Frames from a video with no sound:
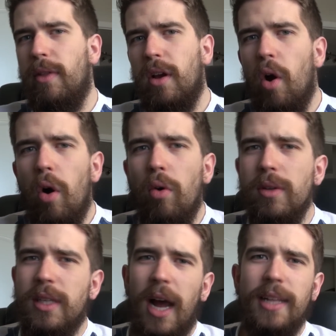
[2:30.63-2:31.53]
The goal
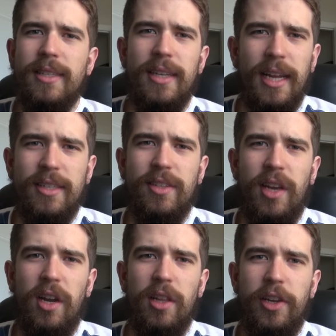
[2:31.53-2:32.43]
is not to
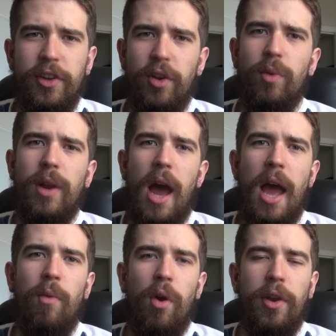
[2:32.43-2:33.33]
necessarily do what
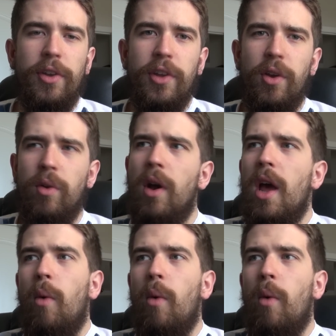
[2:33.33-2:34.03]
I want to do,